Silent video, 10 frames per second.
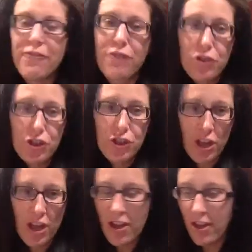first
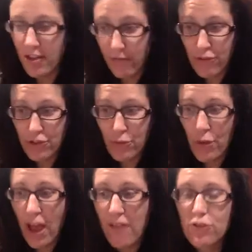
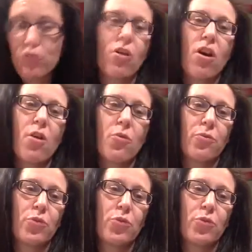raffle draw,